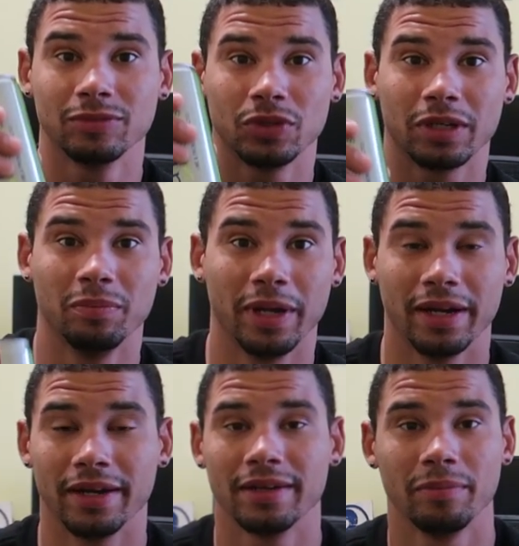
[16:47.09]
Drinking
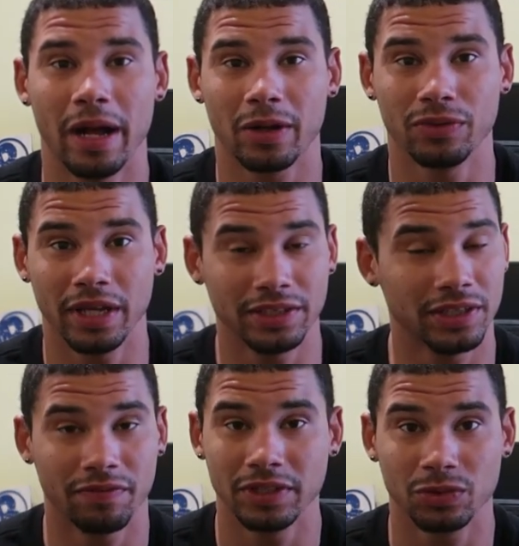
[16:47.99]
beer. I'm back on day
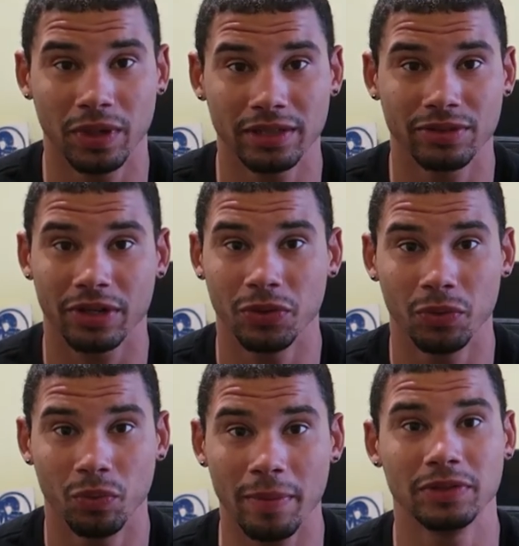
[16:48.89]
shift this week so I can
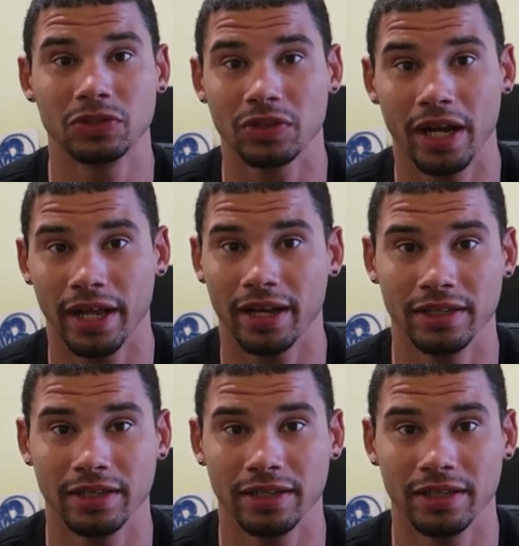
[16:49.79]
do weapons training.